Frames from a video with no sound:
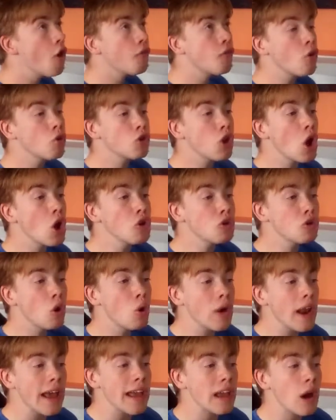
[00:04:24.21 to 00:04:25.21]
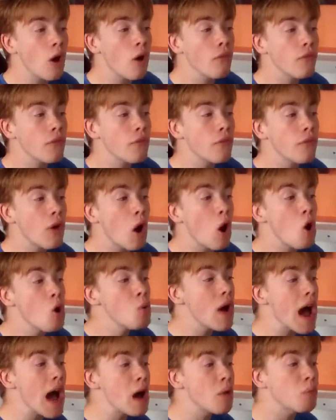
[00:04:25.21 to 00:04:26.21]
Well, totally of oh, the
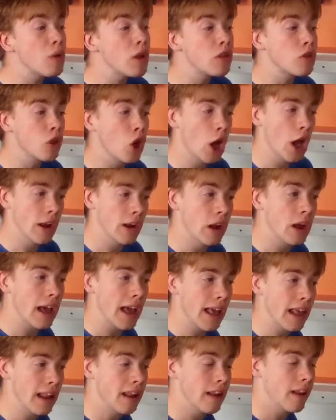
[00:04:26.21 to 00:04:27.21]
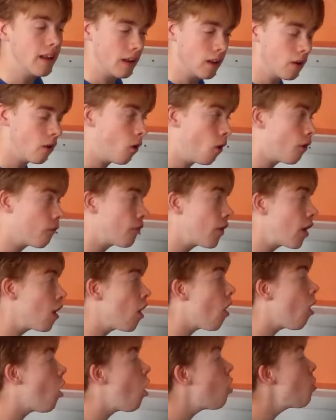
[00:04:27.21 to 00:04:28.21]
whole Amazon eh, of the
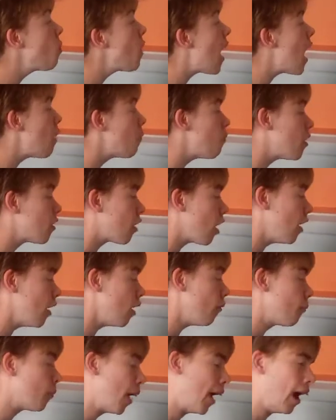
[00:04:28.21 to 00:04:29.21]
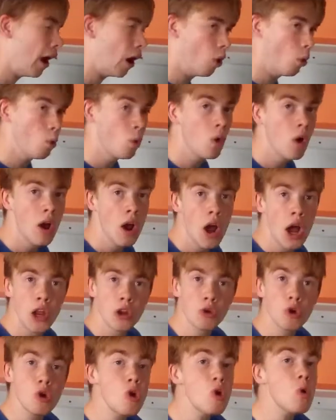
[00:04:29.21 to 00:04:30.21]
whole Amazon bill
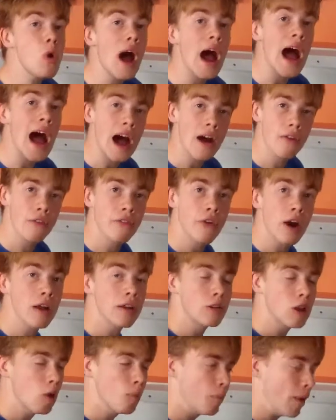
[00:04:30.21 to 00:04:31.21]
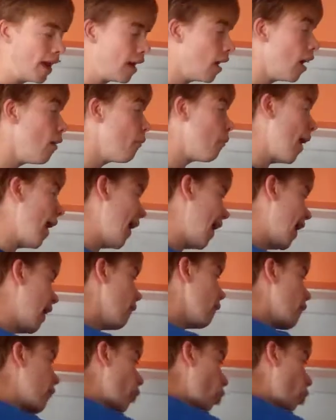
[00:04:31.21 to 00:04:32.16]
you have to be paying